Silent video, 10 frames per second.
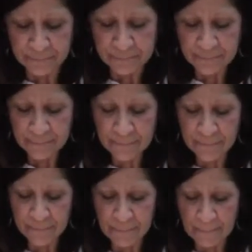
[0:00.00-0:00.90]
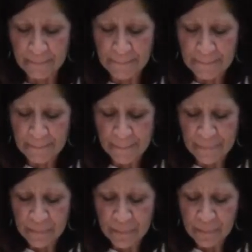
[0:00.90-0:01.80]

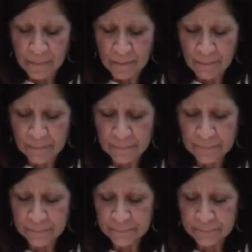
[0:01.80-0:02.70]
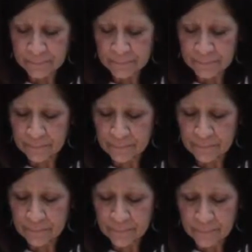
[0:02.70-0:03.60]

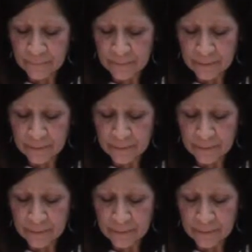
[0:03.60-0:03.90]
(no one is talking)